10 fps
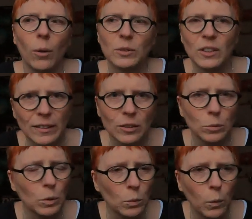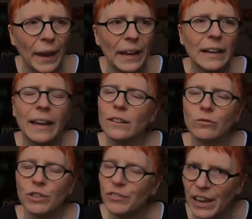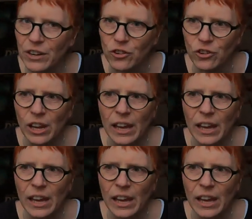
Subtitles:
obsessed with a whale and revenge.